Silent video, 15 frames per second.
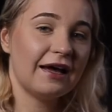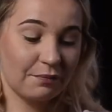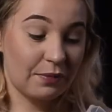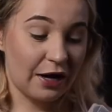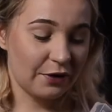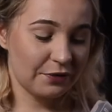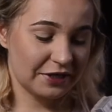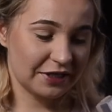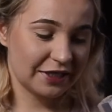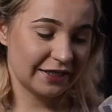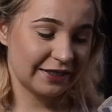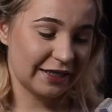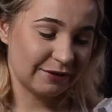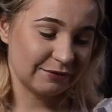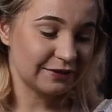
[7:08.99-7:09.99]
power
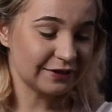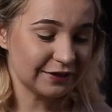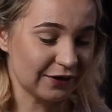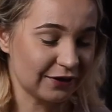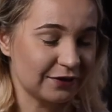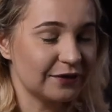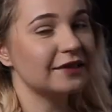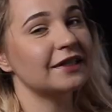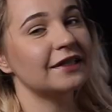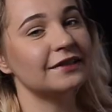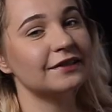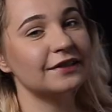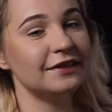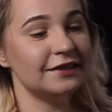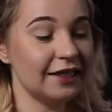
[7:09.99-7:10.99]
in them, so it's
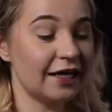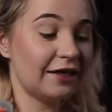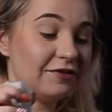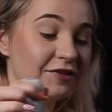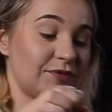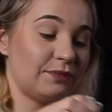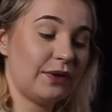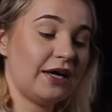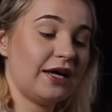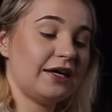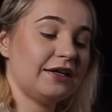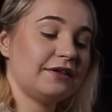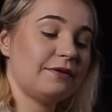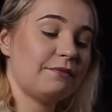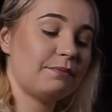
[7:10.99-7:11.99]
good to have
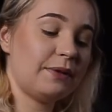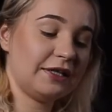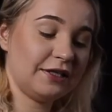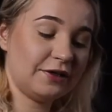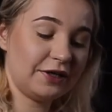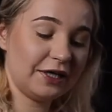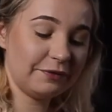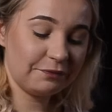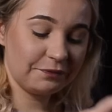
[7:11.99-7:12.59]
spare battery.